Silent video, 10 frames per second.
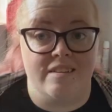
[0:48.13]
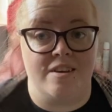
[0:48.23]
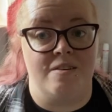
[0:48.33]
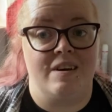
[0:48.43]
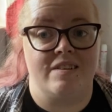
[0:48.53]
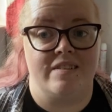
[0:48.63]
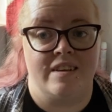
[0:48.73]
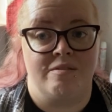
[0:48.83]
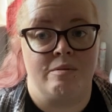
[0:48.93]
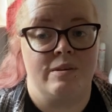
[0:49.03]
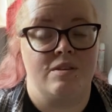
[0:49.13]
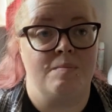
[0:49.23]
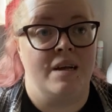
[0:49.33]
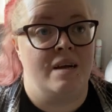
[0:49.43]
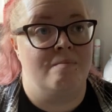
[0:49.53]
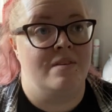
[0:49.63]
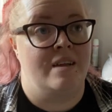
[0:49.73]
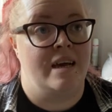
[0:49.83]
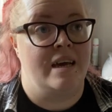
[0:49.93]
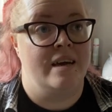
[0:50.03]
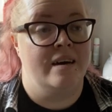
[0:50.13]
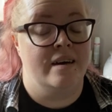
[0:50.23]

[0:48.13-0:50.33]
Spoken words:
so as I said, we went to B&M today.